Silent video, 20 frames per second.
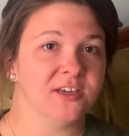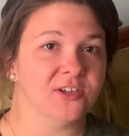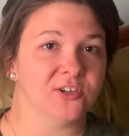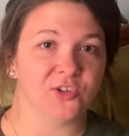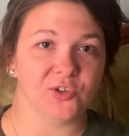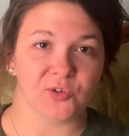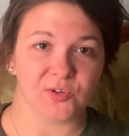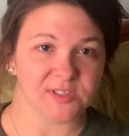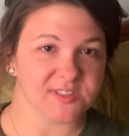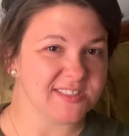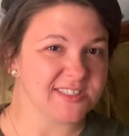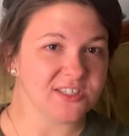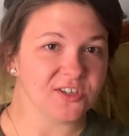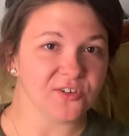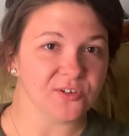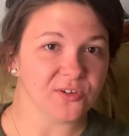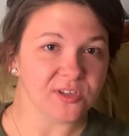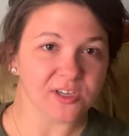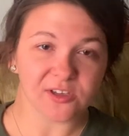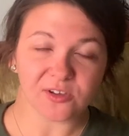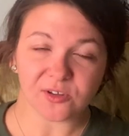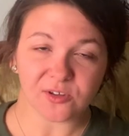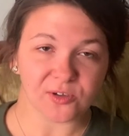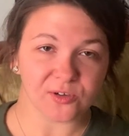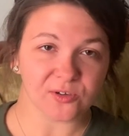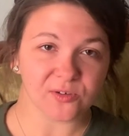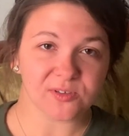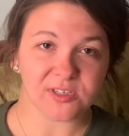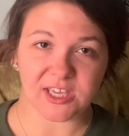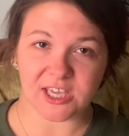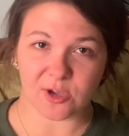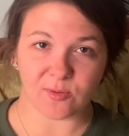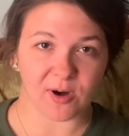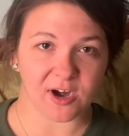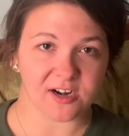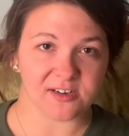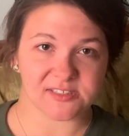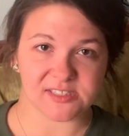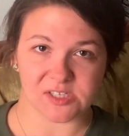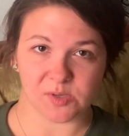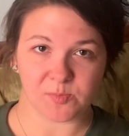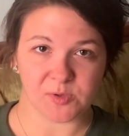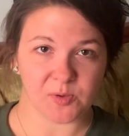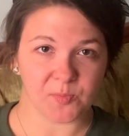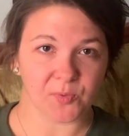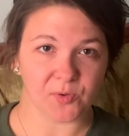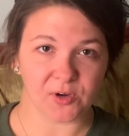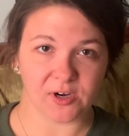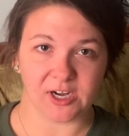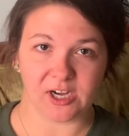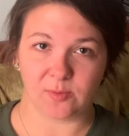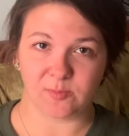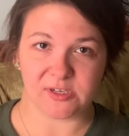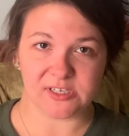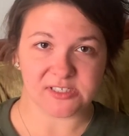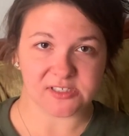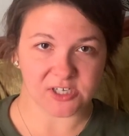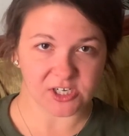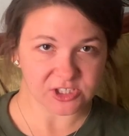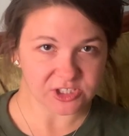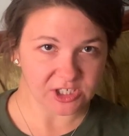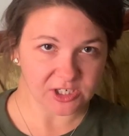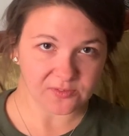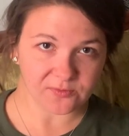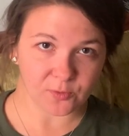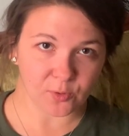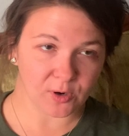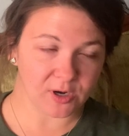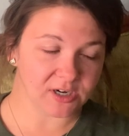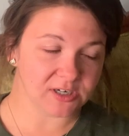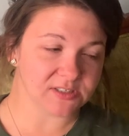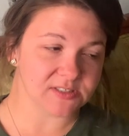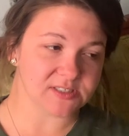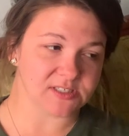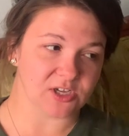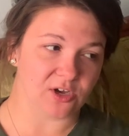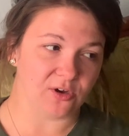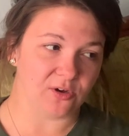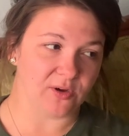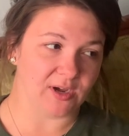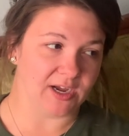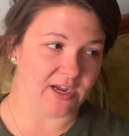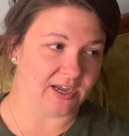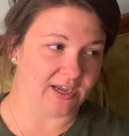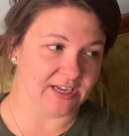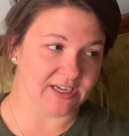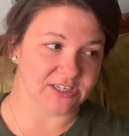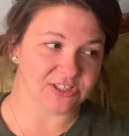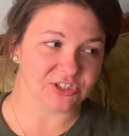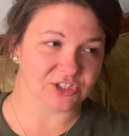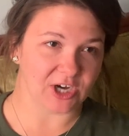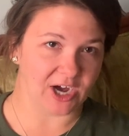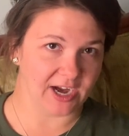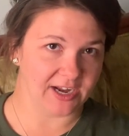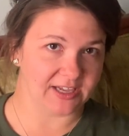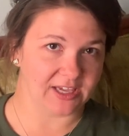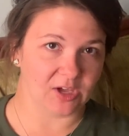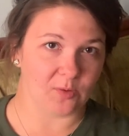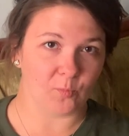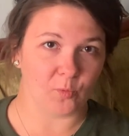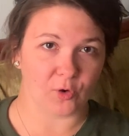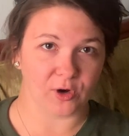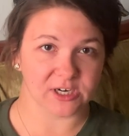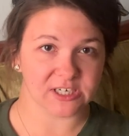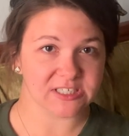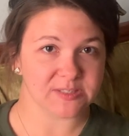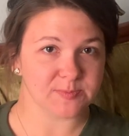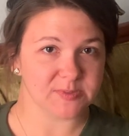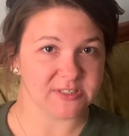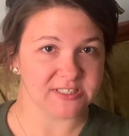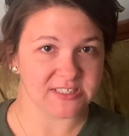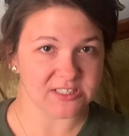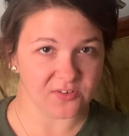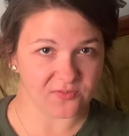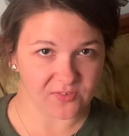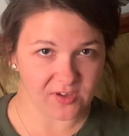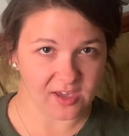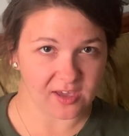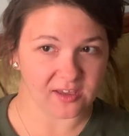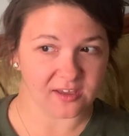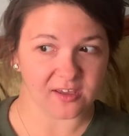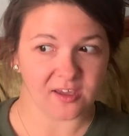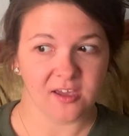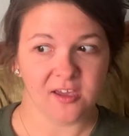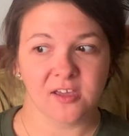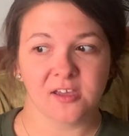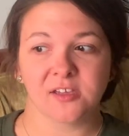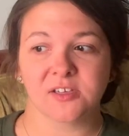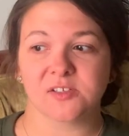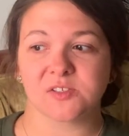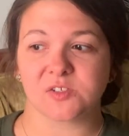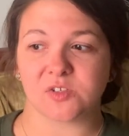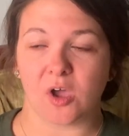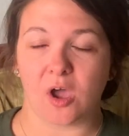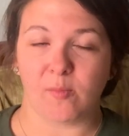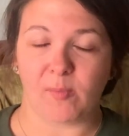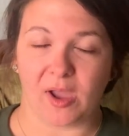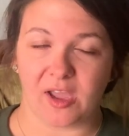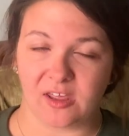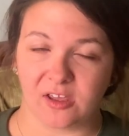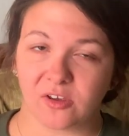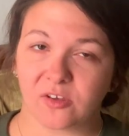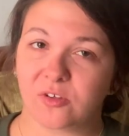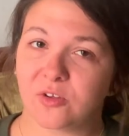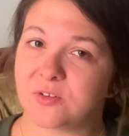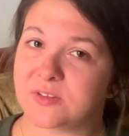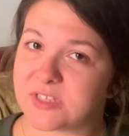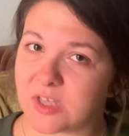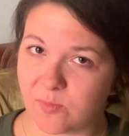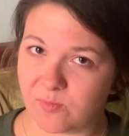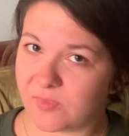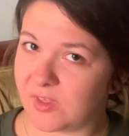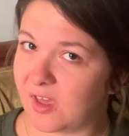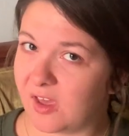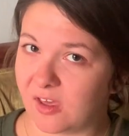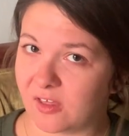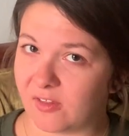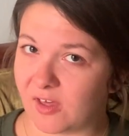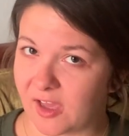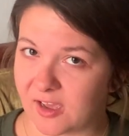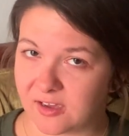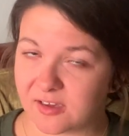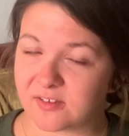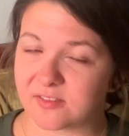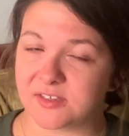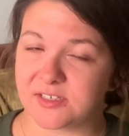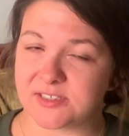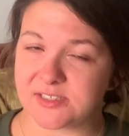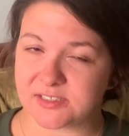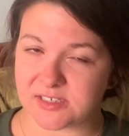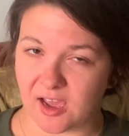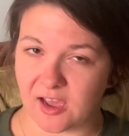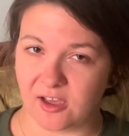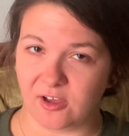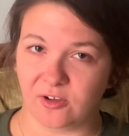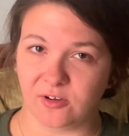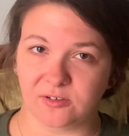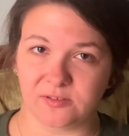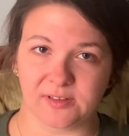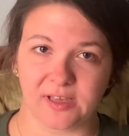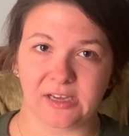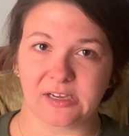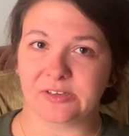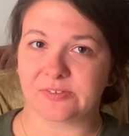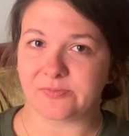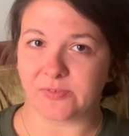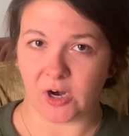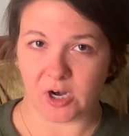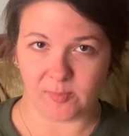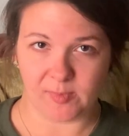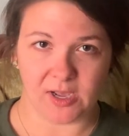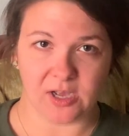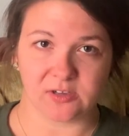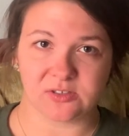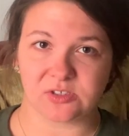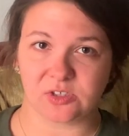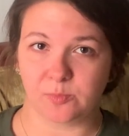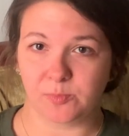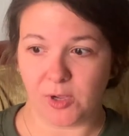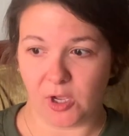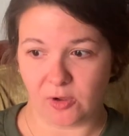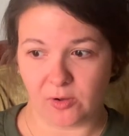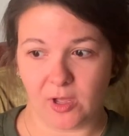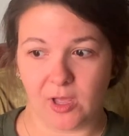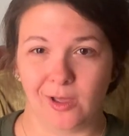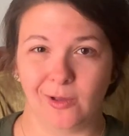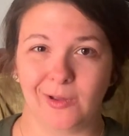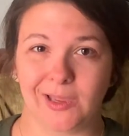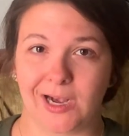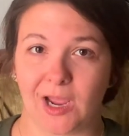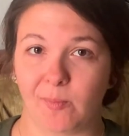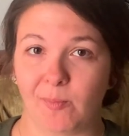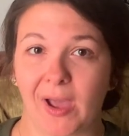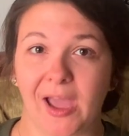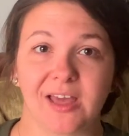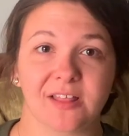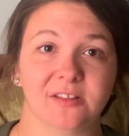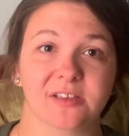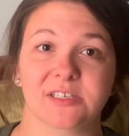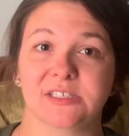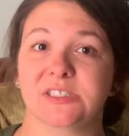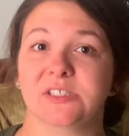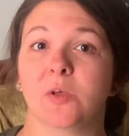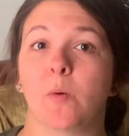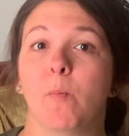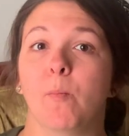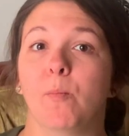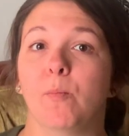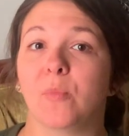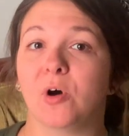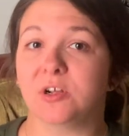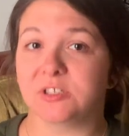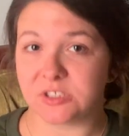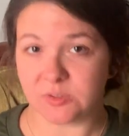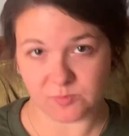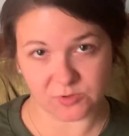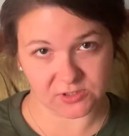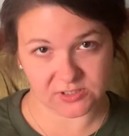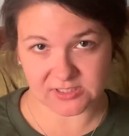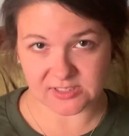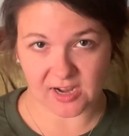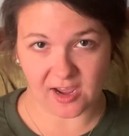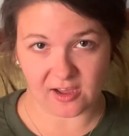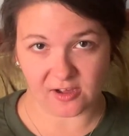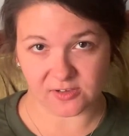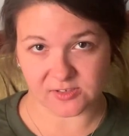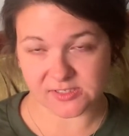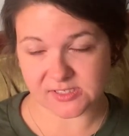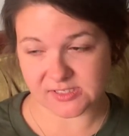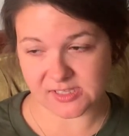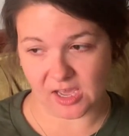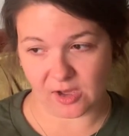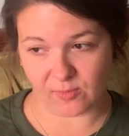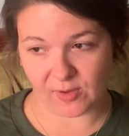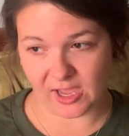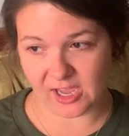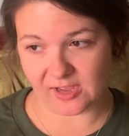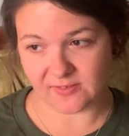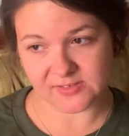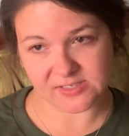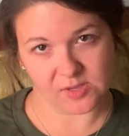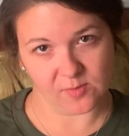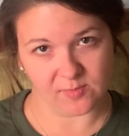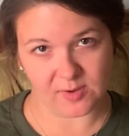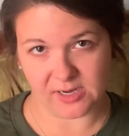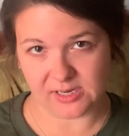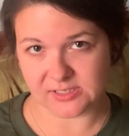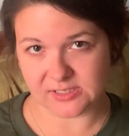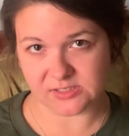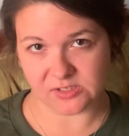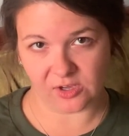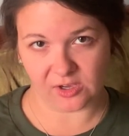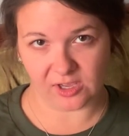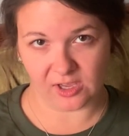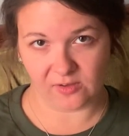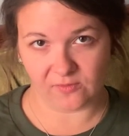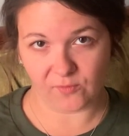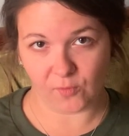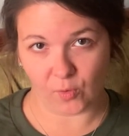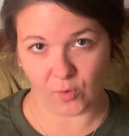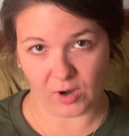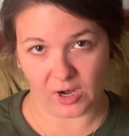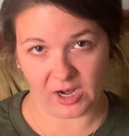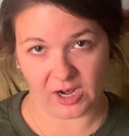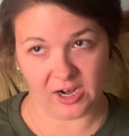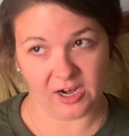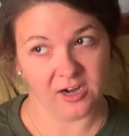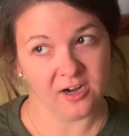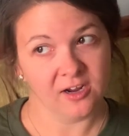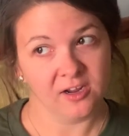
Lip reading: You can still include keywords that people are going to be searching for, so I try and get more specific. So I might include something like the style, like farmhouse or boho, and I might list multiple styles. That way, if somebody's looking for